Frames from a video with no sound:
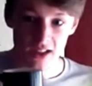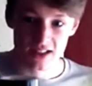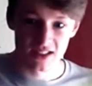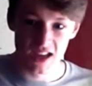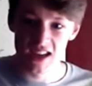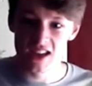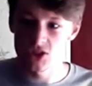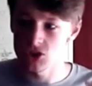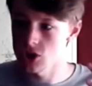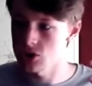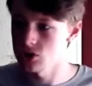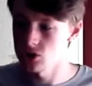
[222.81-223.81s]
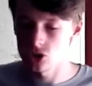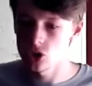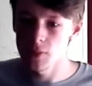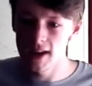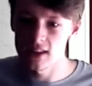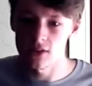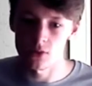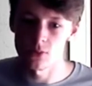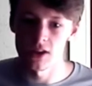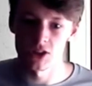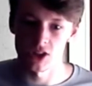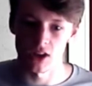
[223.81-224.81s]
Tea is just so many different
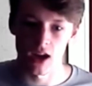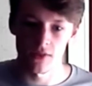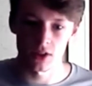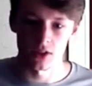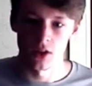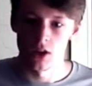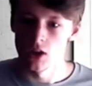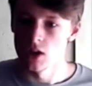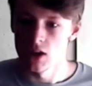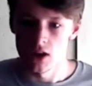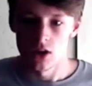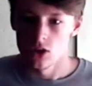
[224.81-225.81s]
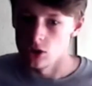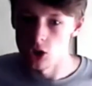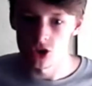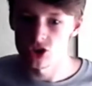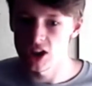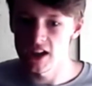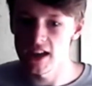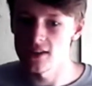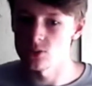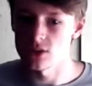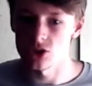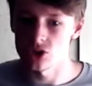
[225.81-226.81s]
ways you can have it. Loose tea leaves,
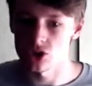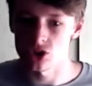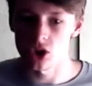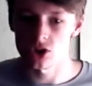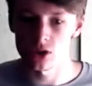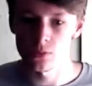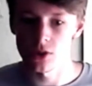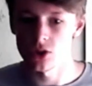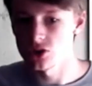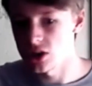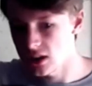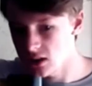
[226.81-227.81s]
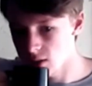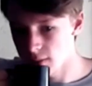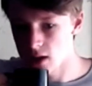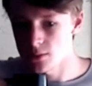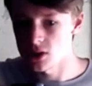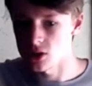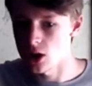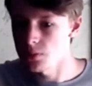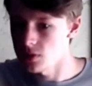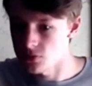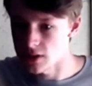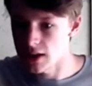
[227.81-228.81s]
which is disgusting because you get to the bottom of the cup, you
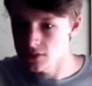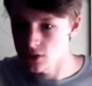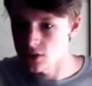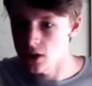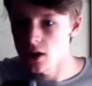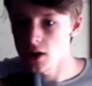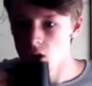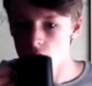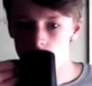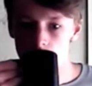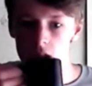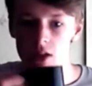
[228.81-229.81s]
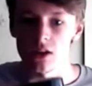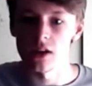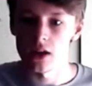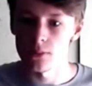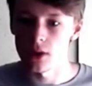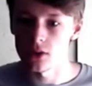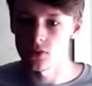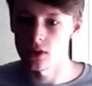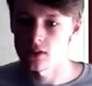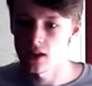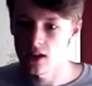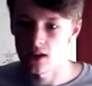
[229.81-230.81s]
forget they're there, and then you get a mouthful of
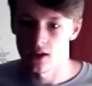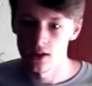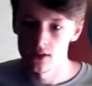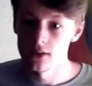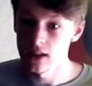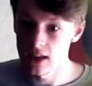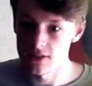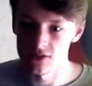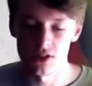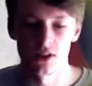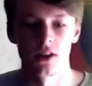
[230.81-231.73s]
tea leaves.